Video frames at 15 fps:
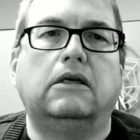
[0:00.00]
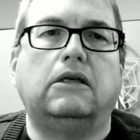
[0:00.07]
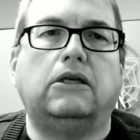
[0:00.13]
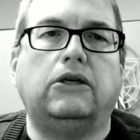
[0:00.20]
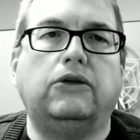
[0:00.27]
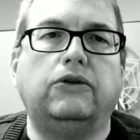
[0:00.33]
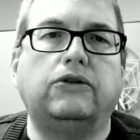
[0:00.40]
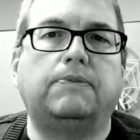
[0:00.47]

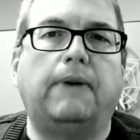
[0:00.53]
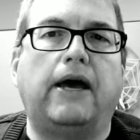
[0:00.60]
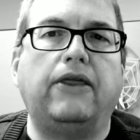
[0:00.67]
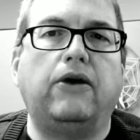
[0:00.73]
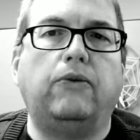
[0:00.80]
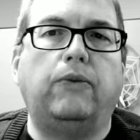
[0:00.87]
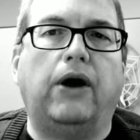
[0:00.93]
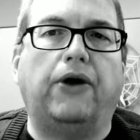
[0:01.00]
used by
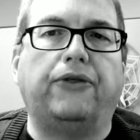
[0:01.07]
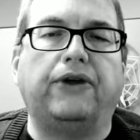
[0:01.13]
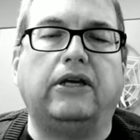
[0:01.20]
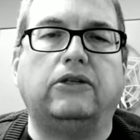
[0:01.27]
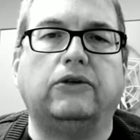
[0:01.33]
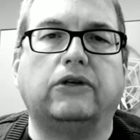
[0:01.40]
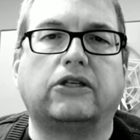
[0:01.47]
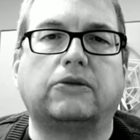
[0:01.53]
the wealthy
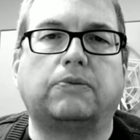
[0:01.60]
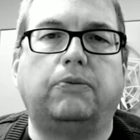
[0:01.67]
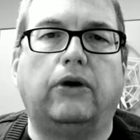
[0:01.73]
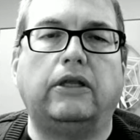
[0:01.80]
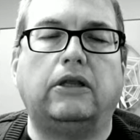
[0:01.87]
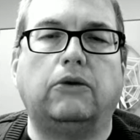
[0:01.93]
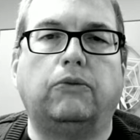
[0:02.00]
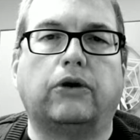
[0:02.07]
to exploit
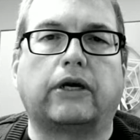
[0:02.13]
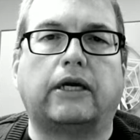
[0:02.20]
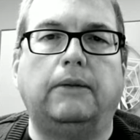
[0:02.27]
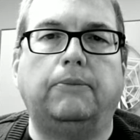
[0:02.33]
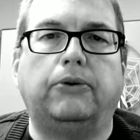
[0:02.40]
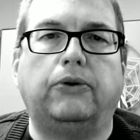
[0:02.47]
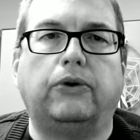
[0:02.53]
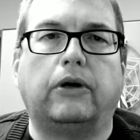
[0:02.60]
the working
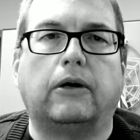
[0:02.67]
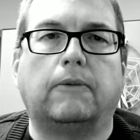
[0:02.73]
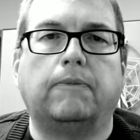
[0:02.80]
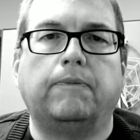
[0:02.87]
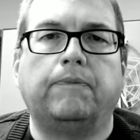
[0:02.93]
poor.